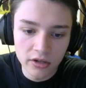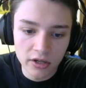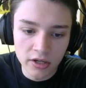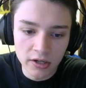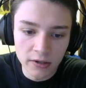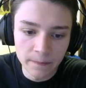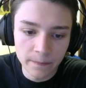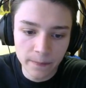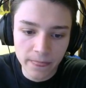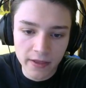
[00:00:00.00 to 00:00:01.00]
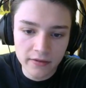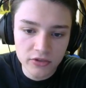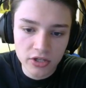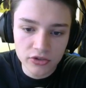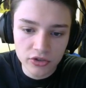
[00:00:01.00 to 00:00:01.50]
They
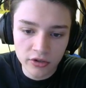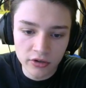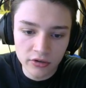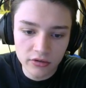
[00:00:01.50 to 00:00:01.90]
changed their